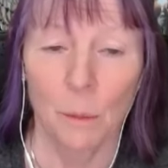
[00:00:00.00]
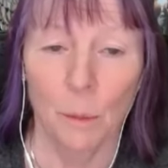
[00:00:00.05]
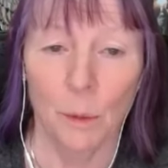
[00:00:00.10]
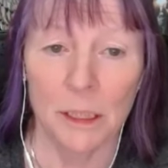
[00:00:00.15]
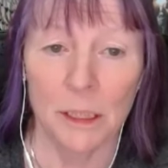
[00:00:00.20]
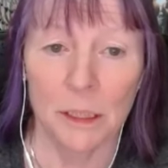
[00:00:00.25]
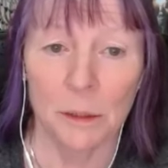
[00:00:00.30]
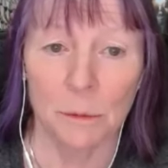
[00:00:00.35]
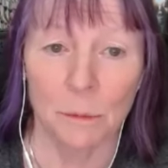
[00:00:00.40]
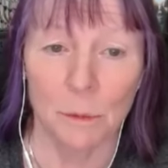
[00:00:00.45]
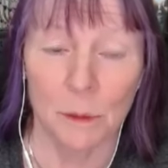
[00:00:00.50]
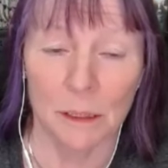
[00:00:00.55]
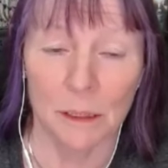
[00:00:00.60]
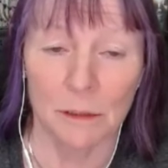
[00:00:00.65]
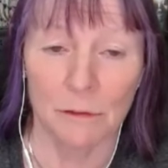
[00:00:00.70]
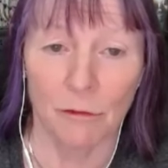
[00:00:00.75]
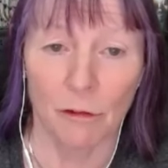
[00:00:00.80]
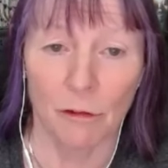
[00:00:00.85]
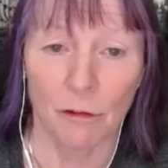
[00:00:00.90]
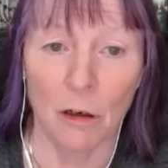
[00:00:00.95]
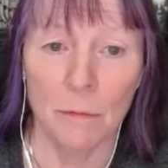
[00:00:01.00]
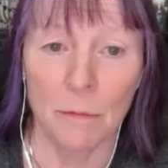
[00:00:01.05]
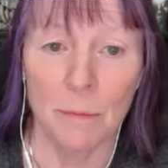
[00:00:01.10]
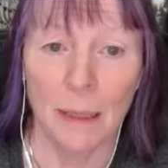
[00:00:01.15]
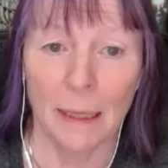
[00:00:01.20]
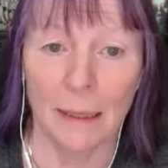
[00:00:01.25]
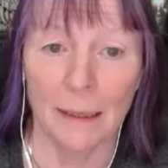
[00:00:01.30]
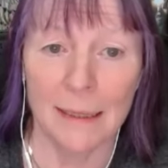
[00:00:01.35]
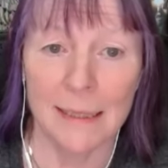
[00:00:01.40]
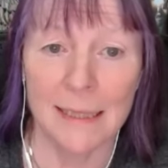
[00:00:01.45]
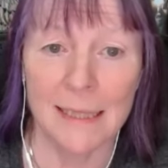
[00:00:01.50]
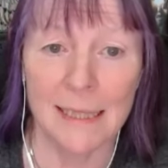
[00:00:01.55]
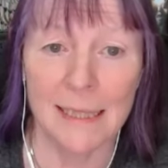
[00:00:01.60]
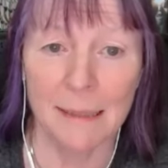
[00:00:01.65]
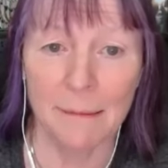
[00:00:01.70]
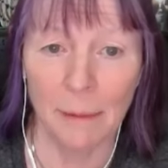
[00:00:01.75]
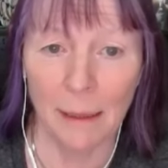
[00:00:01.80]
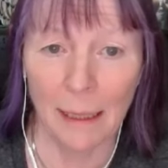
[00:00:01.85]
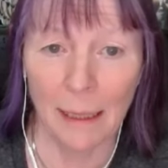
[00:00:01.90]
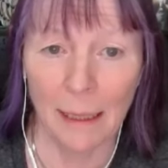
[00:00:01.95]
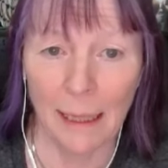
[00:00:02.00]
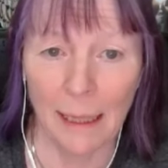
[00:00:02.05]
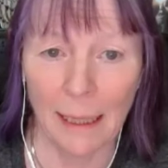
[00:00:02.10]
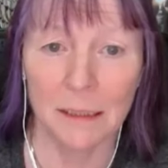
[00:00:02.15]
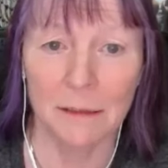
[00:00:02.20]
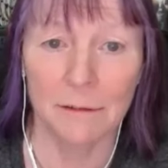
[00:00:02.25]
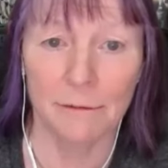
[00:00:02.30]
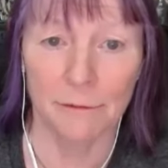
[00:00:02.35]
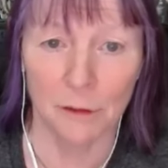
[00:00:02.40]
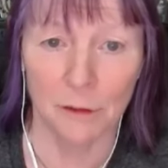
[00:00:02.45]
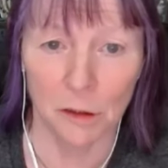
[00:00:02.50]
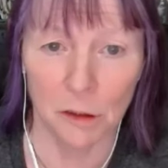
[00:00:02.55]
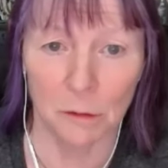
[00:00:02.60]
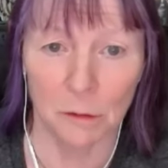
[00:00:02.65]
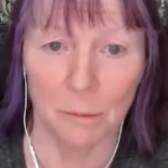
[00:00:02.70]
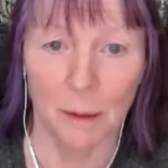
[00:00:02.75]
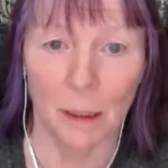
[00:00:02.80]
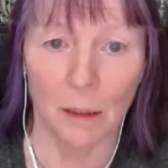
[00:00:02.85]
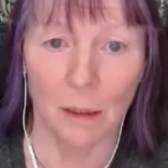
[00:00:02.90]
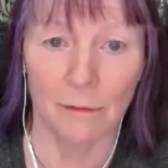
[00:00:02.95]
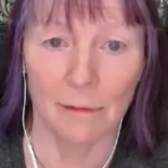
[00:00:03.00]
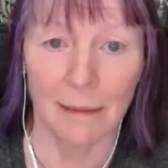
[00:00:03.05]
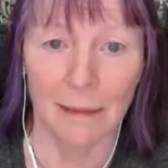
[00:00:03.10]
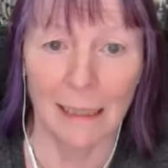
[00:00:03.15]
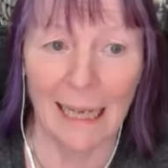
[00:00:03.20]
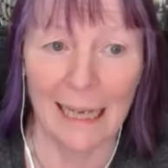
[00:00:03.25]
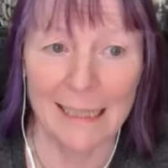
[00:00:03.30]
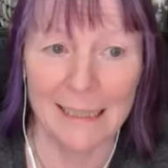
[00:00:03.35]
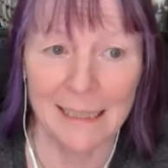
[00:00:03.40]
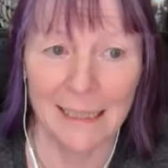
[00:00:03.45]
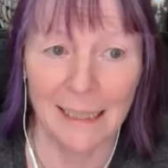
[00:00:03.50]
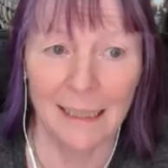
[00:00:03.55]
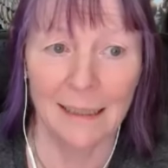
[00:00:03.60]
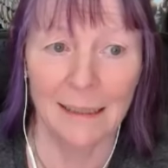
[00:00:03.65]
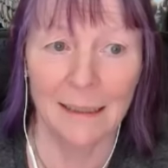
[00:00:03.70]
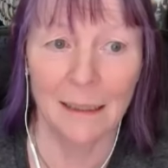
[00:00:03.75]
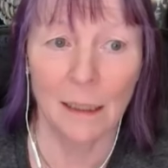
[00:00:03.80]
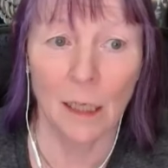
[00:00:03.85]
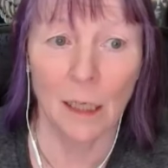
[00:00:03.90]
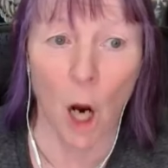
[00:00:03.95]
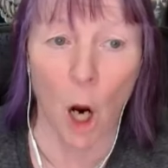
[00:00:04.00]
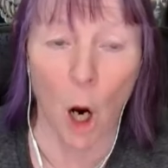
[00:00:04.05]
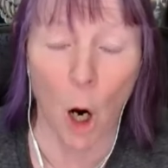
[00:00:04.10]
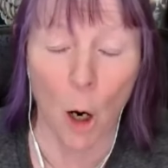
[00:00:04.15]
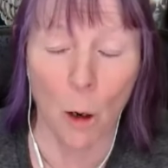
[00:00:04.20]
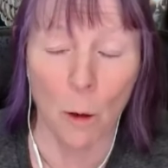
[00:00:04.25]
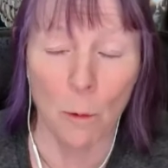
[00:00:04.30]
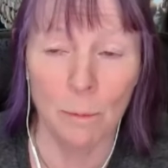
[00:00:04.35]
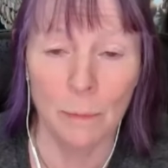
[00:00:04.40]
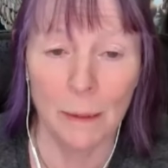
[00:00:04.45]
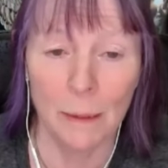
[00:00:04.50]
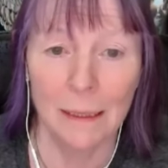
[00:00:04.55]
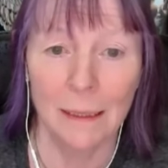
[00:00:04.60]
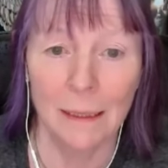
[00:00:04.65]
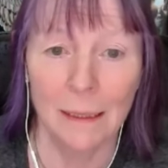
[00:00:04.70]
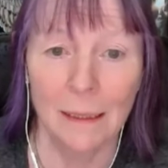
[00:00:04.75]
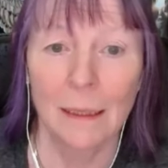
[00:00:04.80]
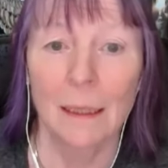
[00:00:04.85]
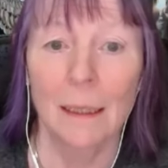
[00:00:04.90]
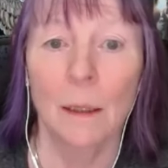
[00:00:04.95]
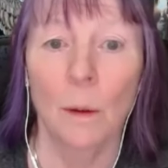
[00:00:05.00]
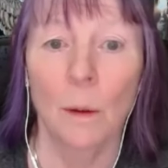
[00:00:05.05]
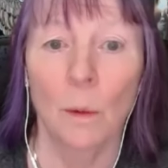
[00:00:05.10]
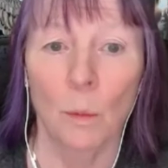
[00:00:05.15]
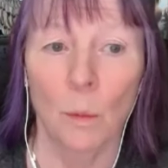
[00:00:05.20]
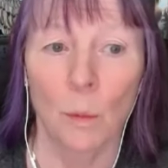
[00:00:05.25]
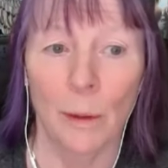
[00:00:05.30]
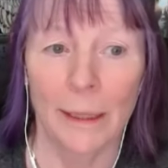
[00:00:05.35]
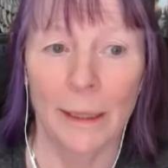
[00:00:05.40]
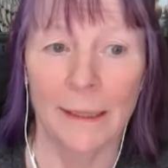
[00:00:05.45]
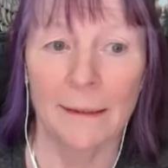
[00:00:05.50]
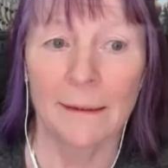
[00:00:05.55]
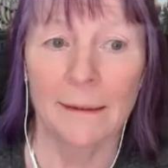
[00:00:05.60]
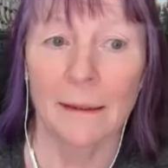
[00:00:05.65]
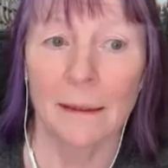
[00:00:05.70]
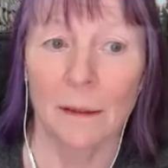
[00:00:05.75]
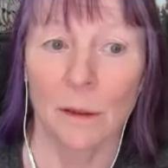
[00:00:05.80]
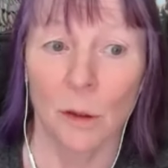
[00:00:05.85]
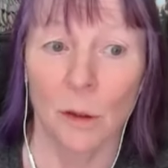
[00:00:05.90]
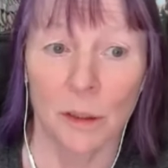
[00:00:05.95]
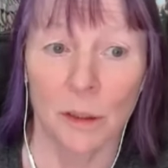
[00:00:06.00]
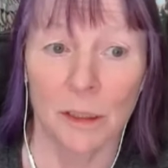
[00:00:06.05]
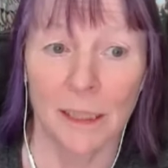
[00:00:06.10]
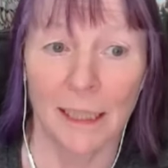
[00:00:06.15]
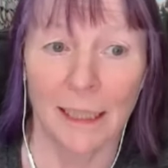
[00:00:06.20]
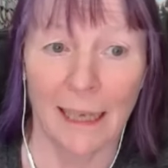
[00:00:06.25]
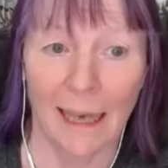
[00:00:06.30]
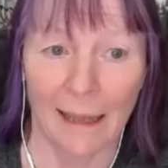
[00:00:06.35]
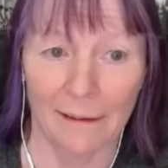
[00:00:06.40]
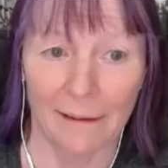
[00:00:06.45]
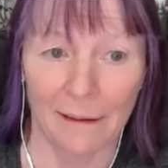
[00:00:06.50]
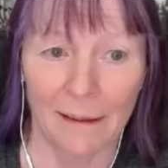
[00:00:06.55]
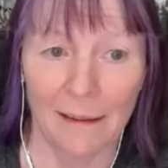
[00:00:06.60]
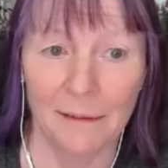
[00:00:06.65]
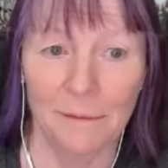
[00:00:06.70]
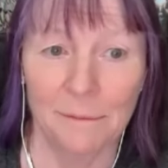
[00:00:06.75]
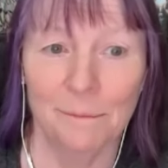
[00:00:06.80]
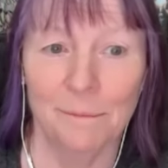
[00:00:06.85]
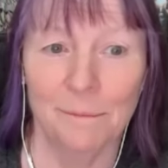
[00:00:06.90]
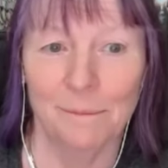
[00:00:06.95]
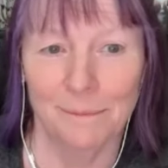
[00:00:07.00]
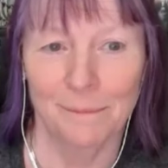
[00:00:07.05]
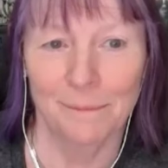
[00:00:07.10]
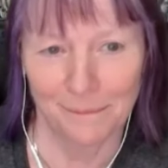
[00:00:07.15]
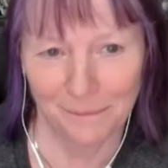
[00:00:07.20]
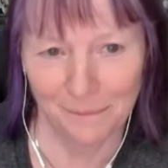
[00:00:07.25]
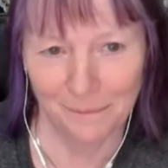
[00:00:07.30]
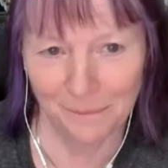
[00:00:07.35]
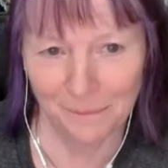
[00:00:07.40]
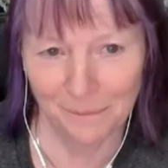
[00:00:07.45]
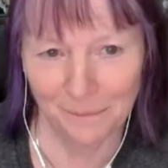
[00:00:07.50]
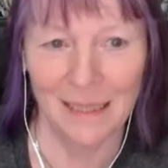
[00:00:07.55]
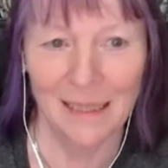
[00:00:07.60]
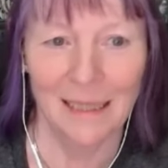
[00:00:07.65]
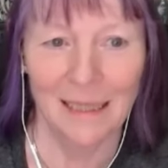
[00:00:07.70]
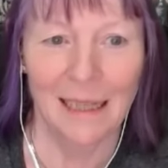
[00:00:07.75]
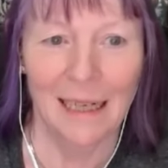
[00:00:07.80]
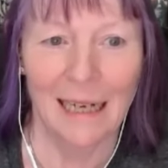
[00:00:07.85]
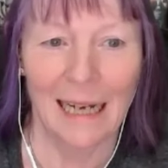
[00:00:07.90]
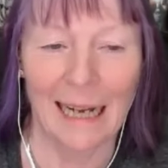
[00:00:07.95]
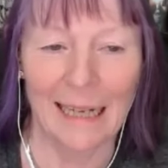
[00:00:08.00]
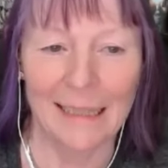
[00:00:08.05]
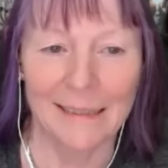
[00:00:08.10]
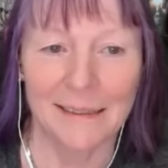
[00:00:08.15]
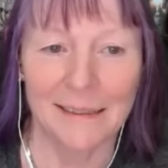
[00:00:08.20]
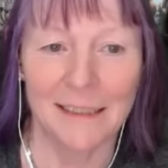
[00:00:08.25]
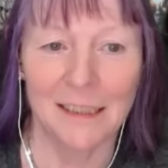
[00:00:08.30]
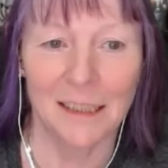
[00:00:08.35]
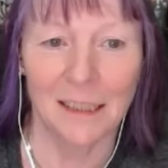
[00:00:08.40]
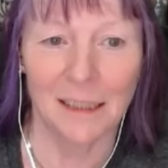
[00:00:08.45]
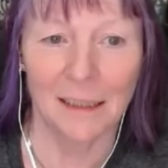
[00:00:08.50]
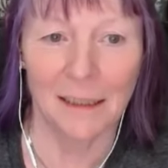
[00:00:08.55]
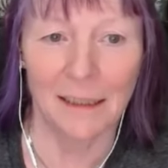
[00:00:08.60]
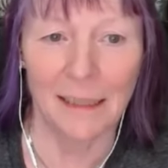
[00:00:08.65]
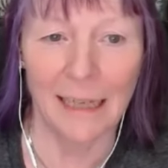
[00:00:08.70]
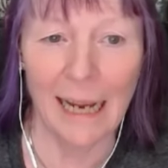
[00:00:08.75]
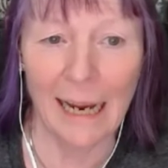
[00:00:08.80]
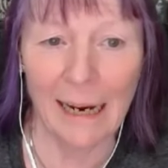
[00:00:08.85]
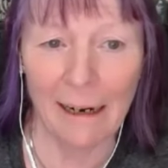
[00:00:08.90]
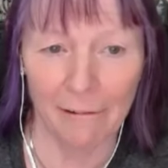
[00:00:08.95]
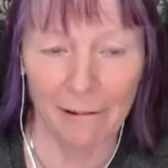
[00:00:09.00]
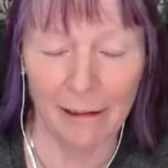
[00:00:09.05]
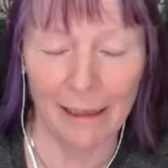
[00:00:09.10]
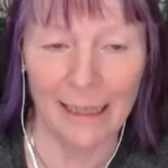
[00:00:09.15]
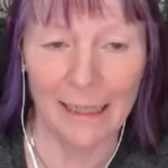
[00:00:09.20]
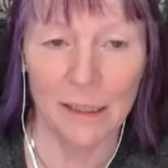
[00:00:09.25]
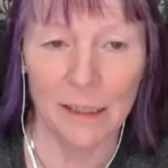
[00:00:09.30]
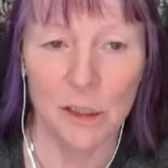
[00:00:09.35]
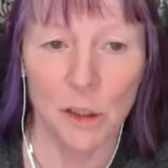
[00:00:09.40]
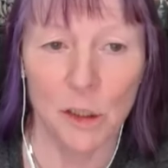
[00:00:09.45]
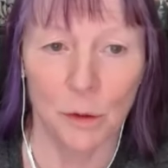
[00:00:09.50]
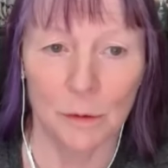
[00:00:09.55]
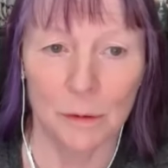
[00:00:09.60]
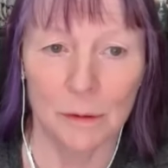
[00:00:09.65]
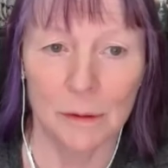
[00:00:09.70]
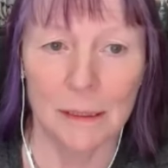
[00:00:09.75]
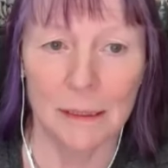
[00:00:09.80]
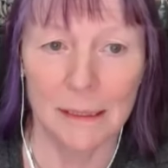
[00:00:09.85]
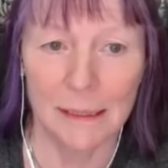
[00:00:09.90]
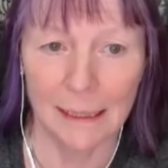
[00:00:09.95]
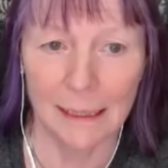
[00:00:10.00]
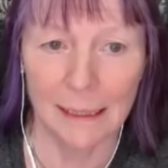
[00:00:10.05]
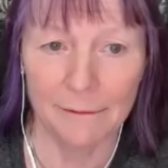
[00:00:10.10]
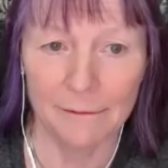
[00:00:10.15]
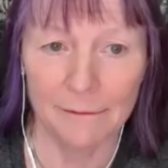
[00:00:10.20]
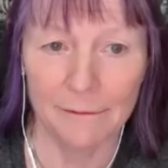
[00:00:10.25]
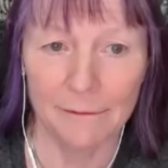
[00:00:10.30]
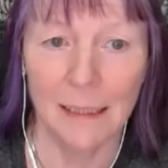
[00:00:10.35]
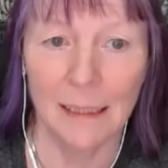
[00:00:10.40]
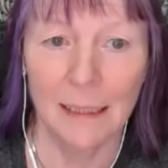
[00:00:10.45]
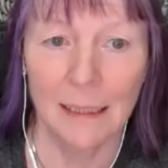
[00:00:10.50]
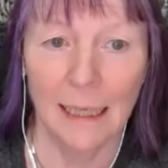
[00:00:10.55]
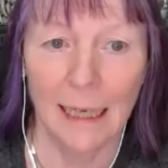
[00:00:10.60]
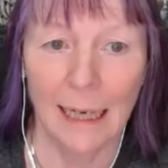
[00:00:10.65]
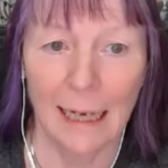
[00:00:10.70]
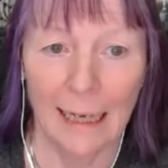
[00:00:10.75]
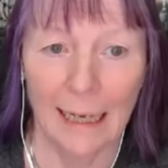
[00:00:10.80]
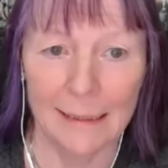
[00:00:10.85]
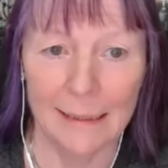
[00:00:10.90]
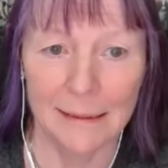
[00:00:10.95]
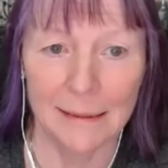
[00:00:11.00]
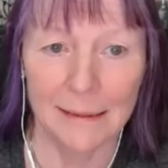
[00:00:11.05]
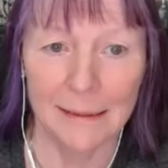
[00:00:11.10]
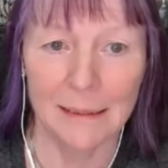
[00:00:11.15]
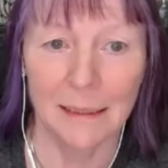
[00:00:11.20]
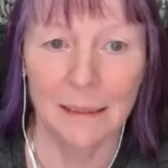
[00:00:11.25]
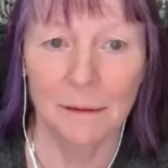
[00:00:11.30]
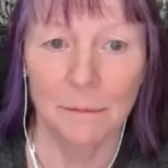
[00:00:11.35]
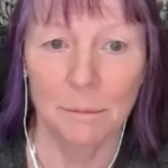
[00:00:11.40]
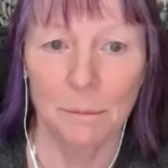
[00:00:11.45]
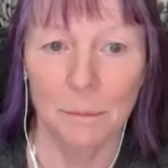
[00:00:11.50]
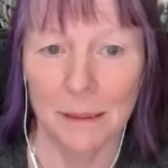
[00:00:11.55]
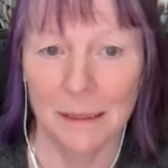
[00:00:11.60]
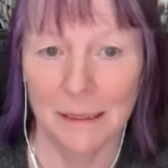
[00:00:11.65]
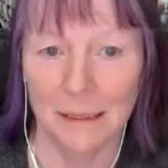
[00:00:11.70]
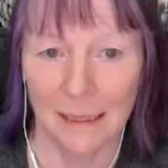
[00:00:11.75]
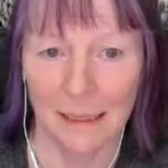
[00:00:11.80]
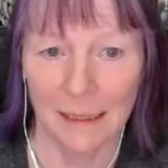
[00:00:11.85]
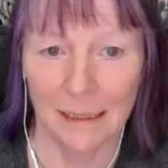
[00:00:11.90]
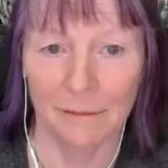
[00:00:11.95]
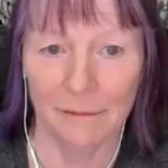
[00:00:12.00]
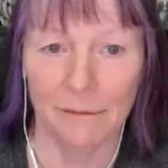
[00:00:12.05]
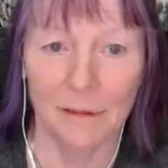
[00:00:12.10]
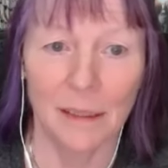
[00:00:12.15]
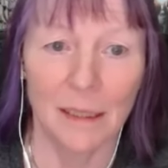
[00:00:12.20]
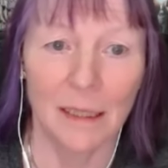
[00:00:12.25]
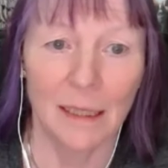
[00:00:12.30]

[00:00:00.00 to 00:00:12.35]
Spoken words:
which was from an assimilated form of Latin com, with or together, and cernere, to sift, hence perceive,